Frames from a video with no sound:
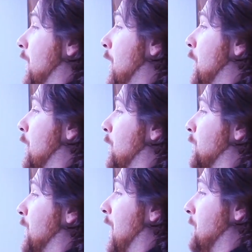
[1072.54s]

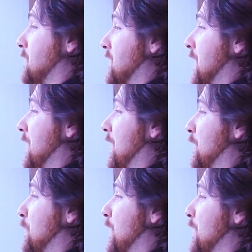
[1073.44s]
Uh-oh, I'm standing
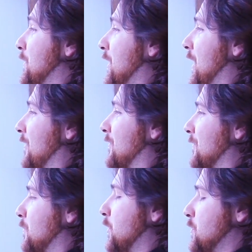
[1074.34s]
at the window again,
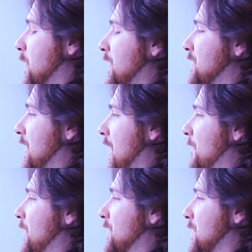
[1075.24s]
which means that
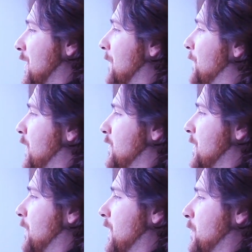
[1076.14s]
obviously there's
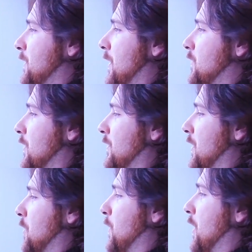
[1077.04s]
something to potentially
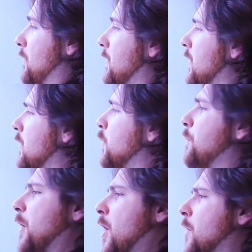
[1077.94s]
think about.
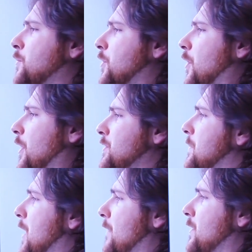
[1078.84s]
With my arms crossed,
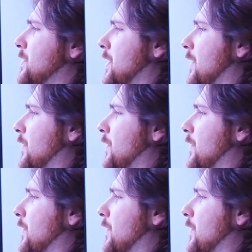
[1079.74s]
I'm obviously